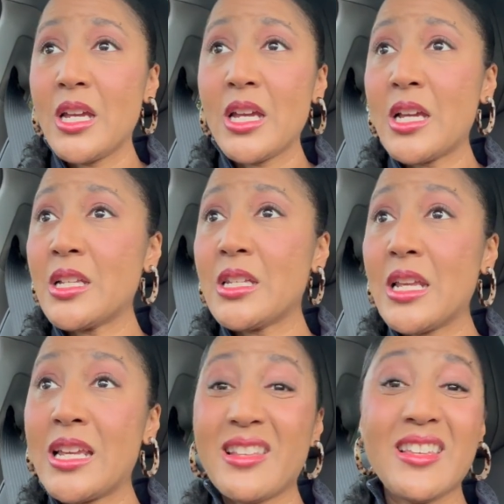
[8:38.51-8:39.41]
And
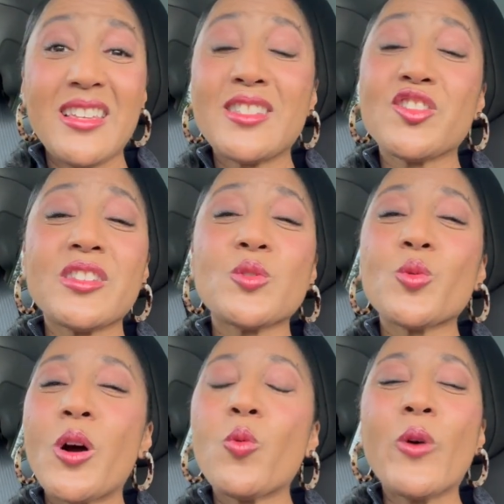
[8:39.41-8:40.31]
it's just
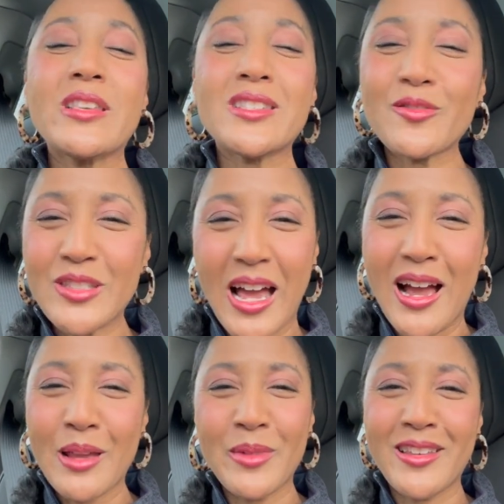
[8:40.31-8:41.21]
a waste of
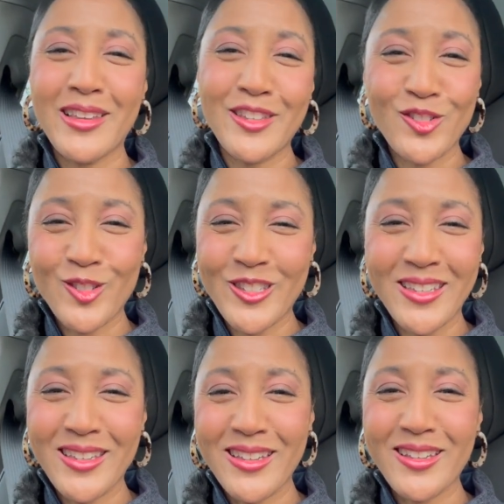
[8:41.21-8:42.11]
time and
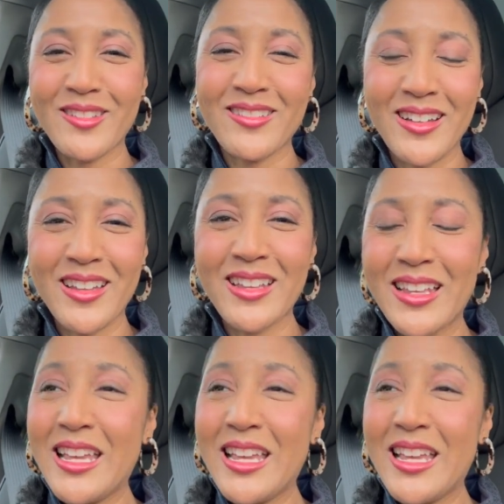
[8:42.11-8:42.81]
energy. Right?